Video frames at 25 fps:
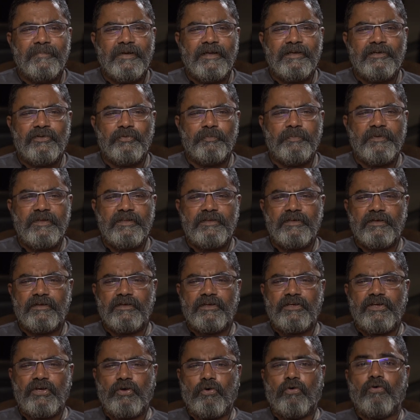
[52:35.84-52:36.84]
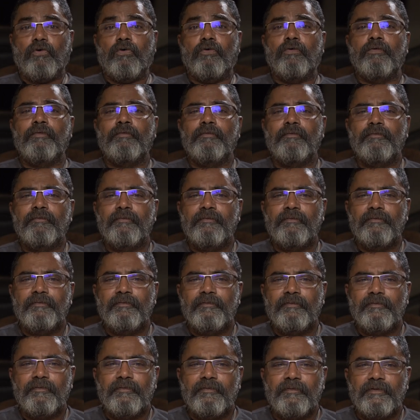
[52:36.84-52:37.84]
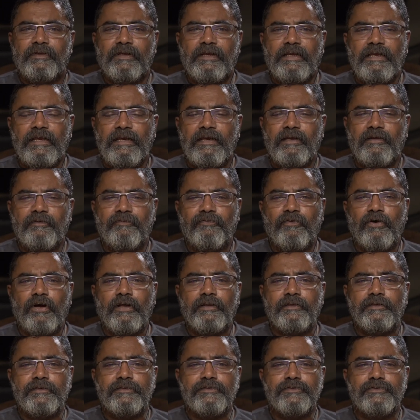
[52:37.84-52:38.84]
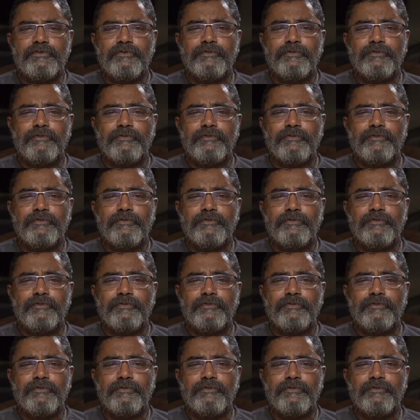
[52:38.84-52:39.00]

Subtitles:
And to be the cure, the healing for others